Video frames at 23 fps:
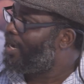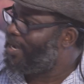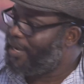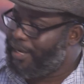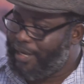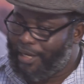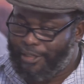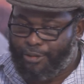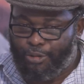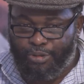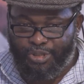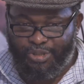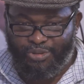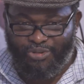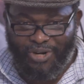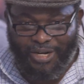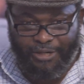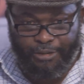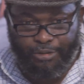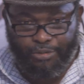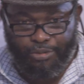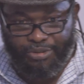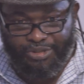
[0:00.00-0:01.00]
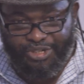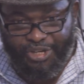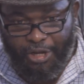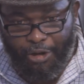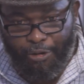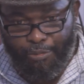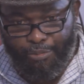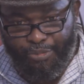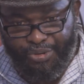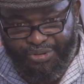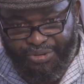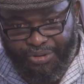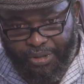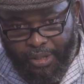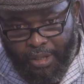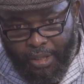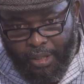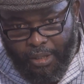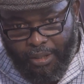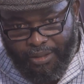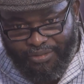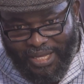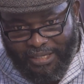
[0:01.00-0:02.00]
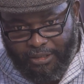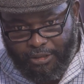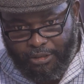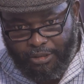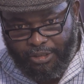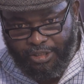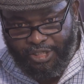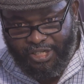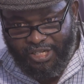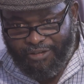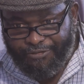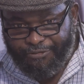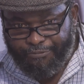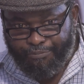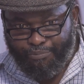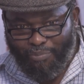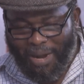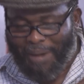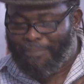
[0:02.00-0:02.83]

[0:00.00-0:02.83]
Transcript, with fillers: Are you trying to tell me that Chief